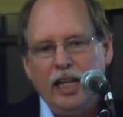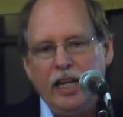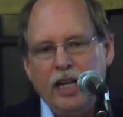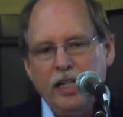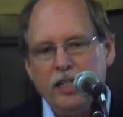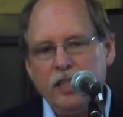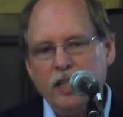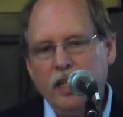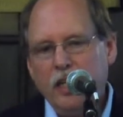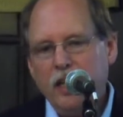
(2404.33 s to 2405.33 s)
And
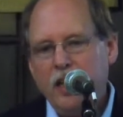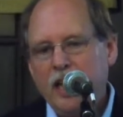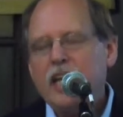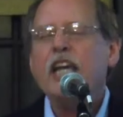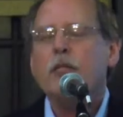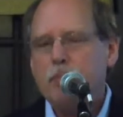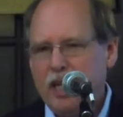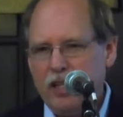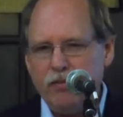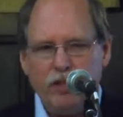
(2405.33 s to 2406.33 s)
they
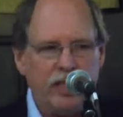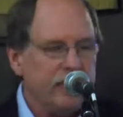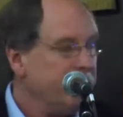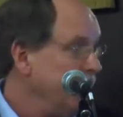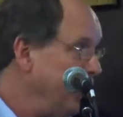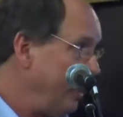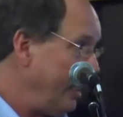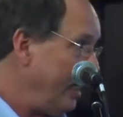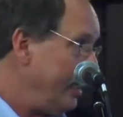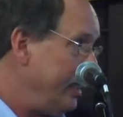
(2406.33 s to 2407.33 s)
campaigned for this, and
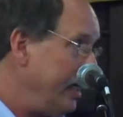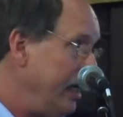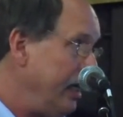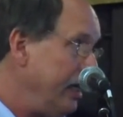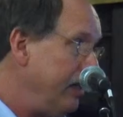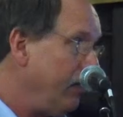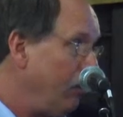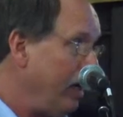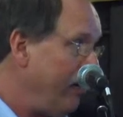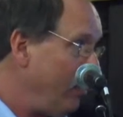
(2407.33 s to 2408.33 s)
they did it in a
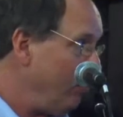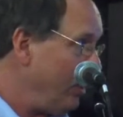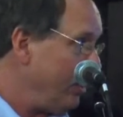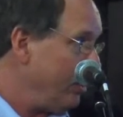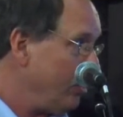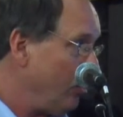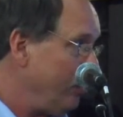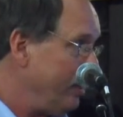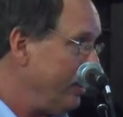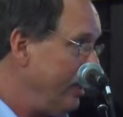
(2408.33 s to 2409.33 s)
different way from what the
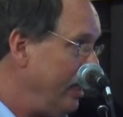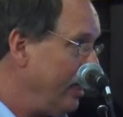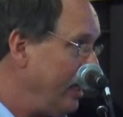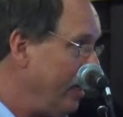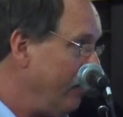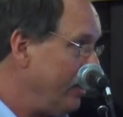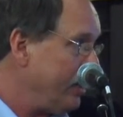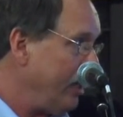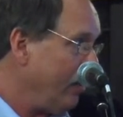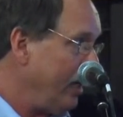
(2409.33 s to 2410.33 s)
Sherpas did in the
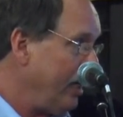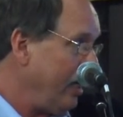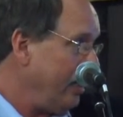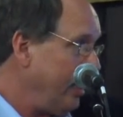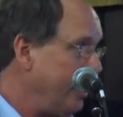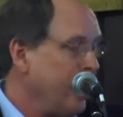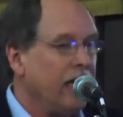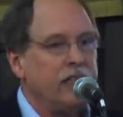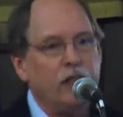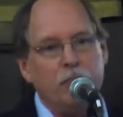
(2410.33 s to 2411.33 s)
Everest area. And they
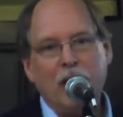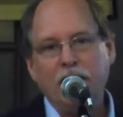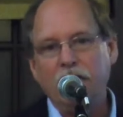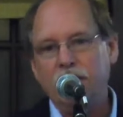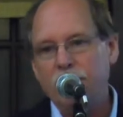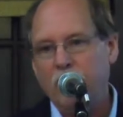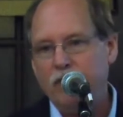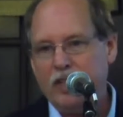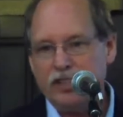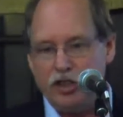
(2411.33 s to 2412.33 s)
got a pilot
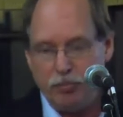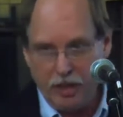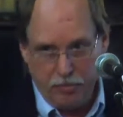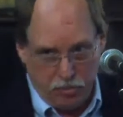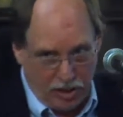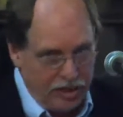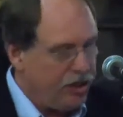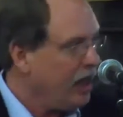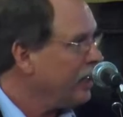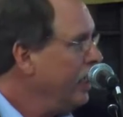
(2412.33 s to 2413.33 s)
GEF SGP
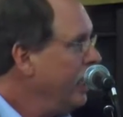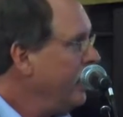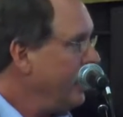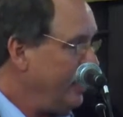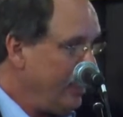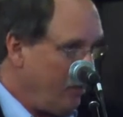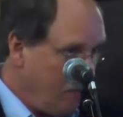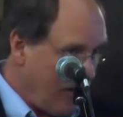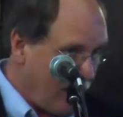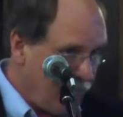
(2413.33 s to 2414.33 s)
project. They did
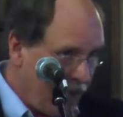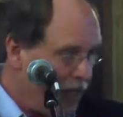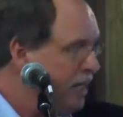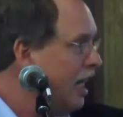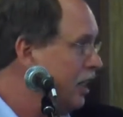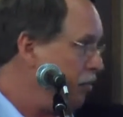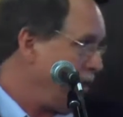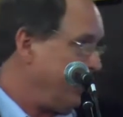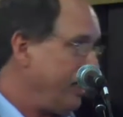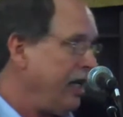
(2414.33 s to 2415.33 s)
mapping and
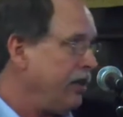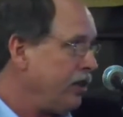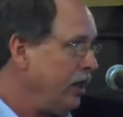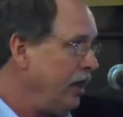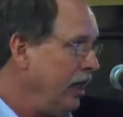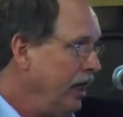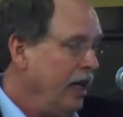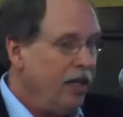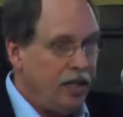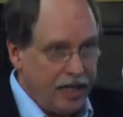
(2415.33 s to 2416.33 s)
documentation.
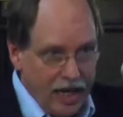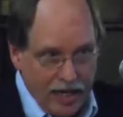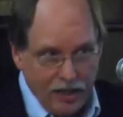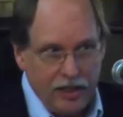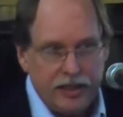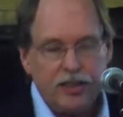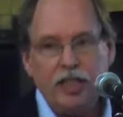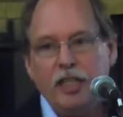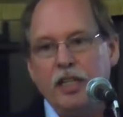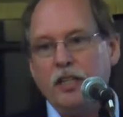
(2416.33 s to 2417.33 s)
They got a
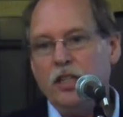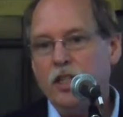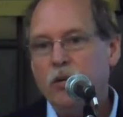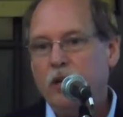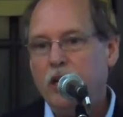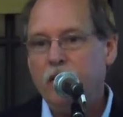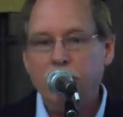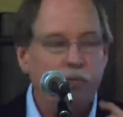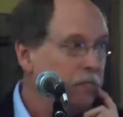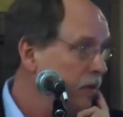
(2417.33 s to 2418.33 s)
listing in the
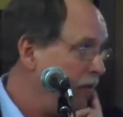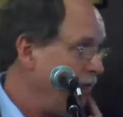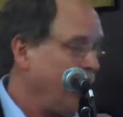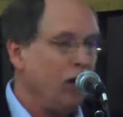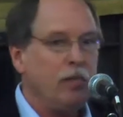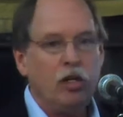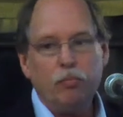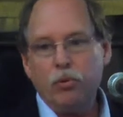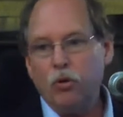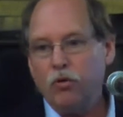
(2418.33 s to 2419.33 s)
UN environmental
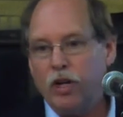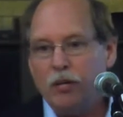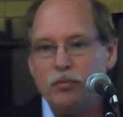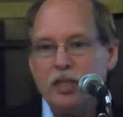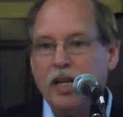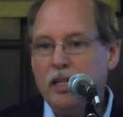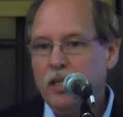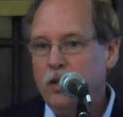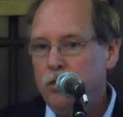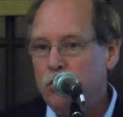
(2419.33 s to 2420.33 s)
programs
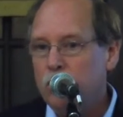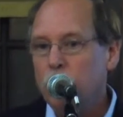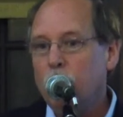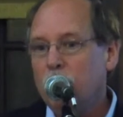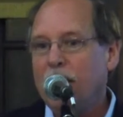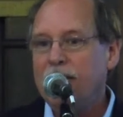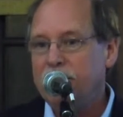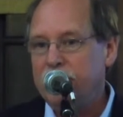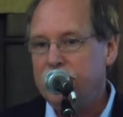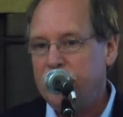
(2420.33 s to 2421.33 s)
new global
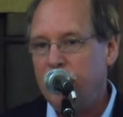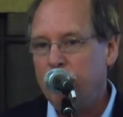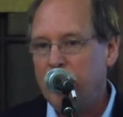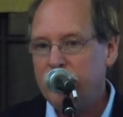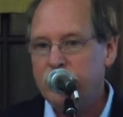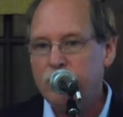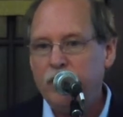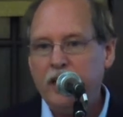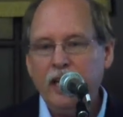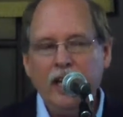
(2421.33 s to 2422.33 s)
ICCA
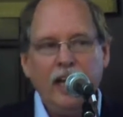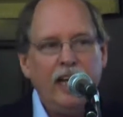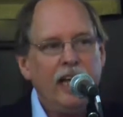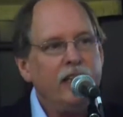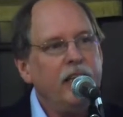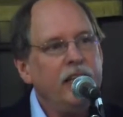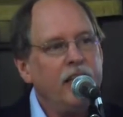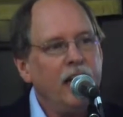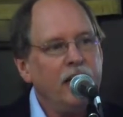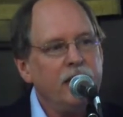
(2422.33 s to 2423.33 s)
registry, and they
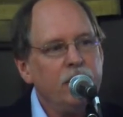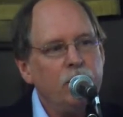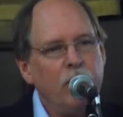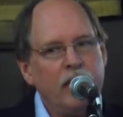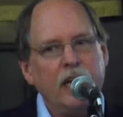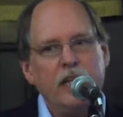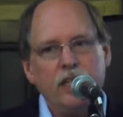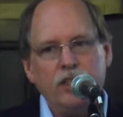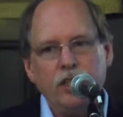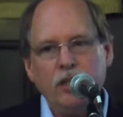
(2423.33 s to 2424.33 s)
got
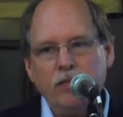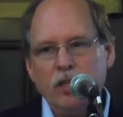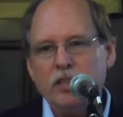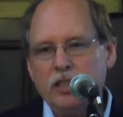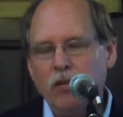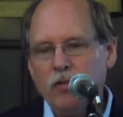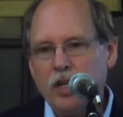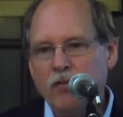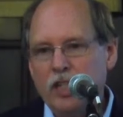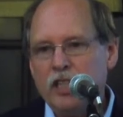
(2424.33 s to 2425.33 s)
recognition of their self
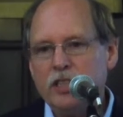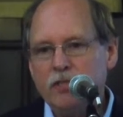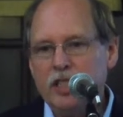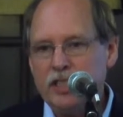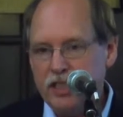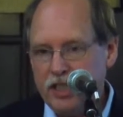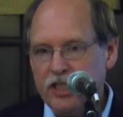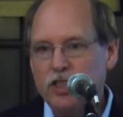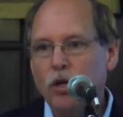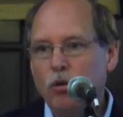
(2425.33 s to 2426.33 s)
governance of this as a
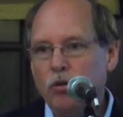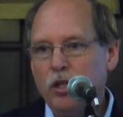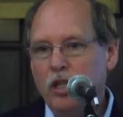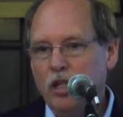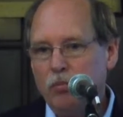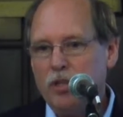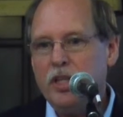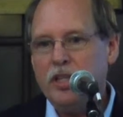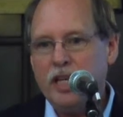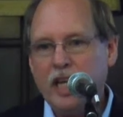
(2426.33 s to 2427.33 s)
zone
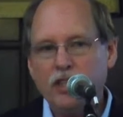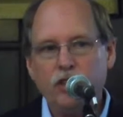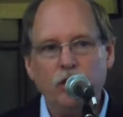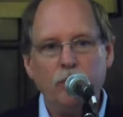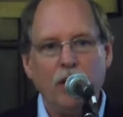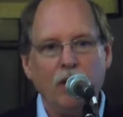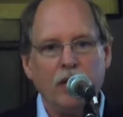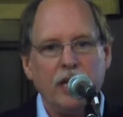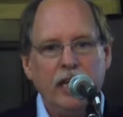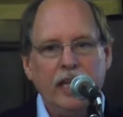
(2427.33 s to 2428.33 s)
within the national
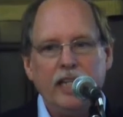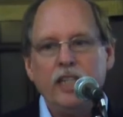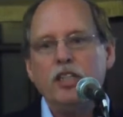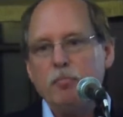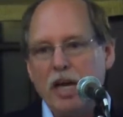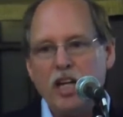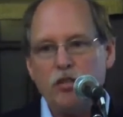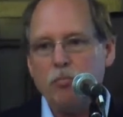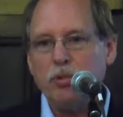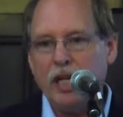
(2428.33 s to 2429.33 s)
park in the
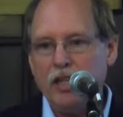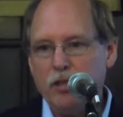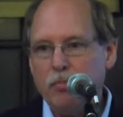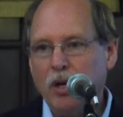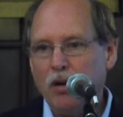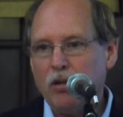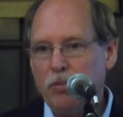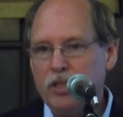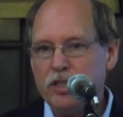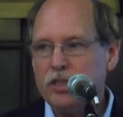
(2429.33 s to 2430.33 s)
management plan of the park,
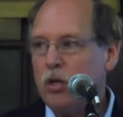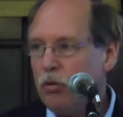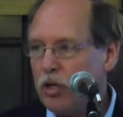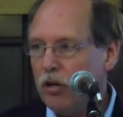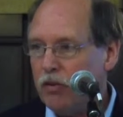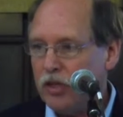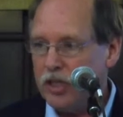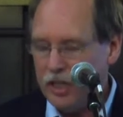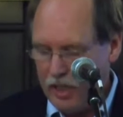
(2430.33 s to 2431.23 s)
which is co governed.